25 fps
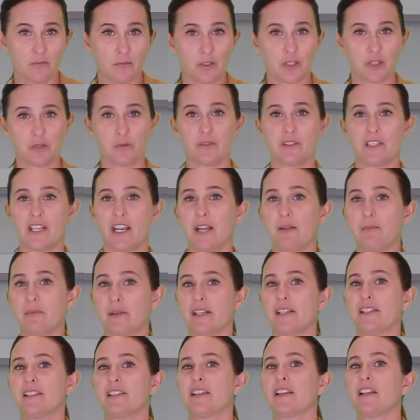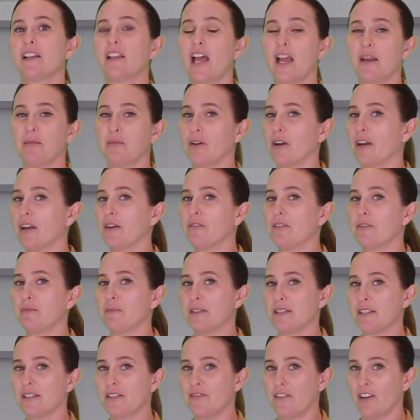which will take place in the library with
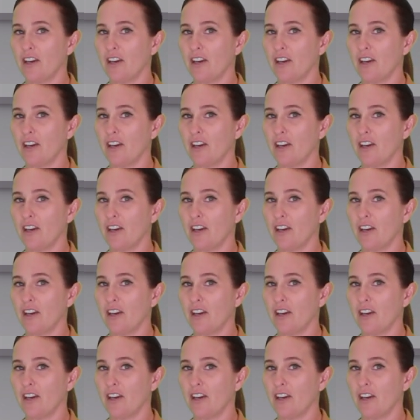Mrs.